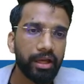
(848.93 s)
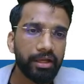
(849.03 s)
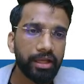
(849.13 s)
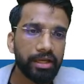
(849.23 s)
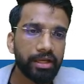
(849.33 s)

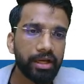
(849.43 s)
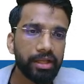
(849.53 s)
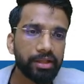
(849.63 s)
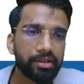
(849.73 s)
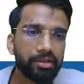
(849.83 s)
it
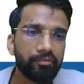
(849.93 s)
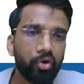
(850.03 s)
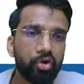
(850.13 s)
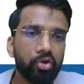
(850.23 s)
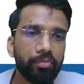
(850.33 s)
increases the
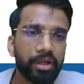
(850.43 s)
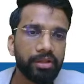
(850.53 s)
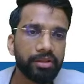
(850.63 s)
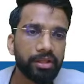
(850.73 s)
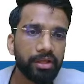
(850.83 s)
volume
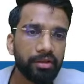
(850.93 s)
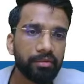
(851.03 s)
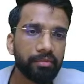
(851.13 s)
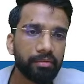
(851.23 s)
in the